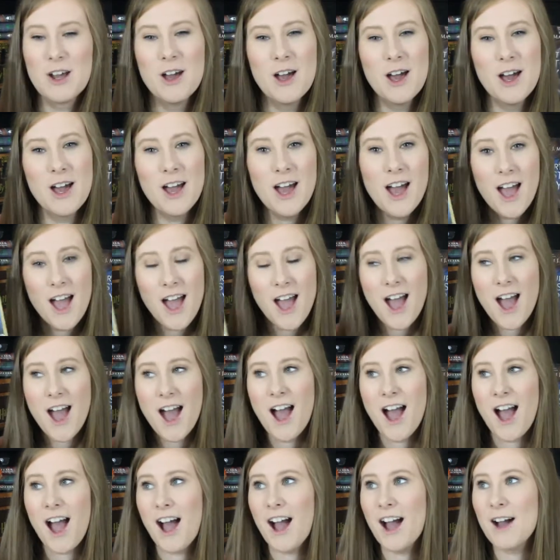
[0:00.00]

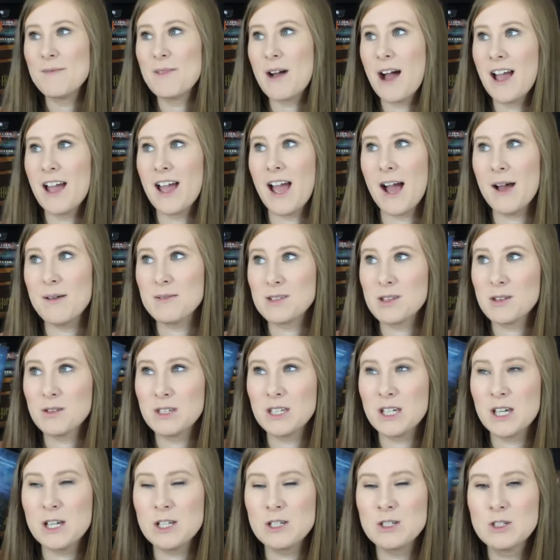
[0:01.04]
I
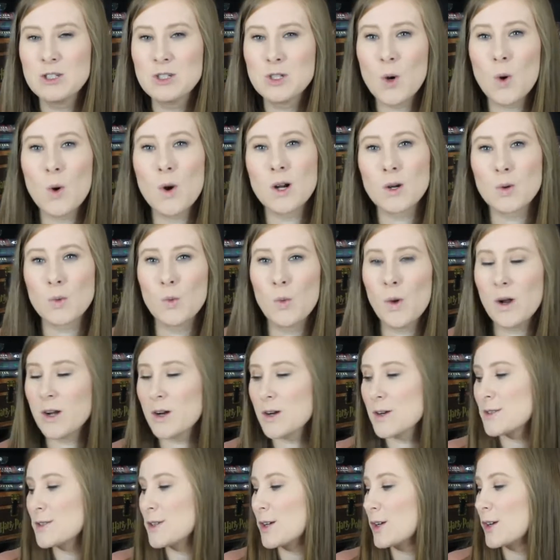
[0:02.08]
absolutely adored
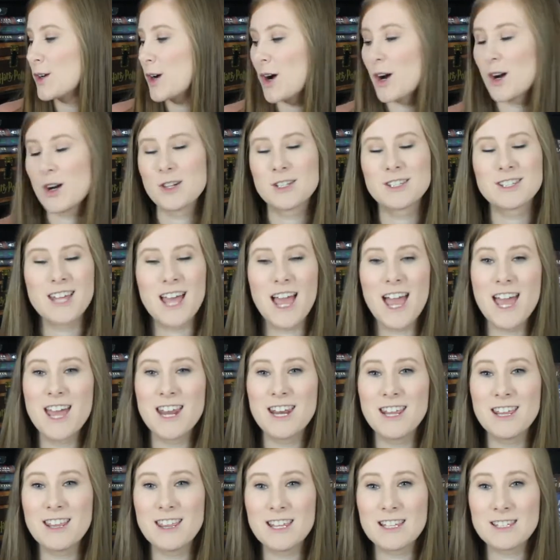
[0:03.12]
Winter's Curse,
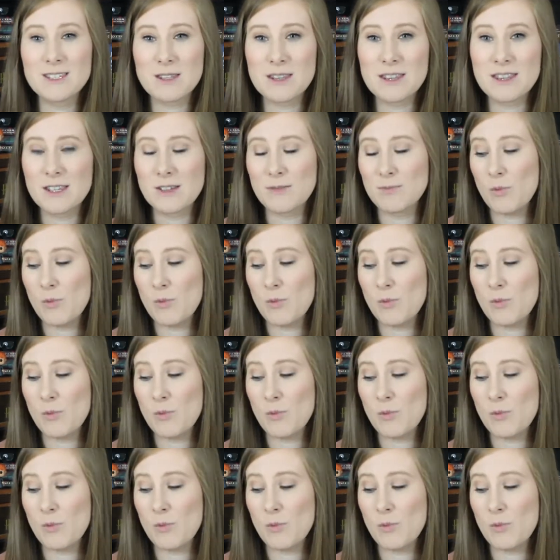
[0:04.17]
and the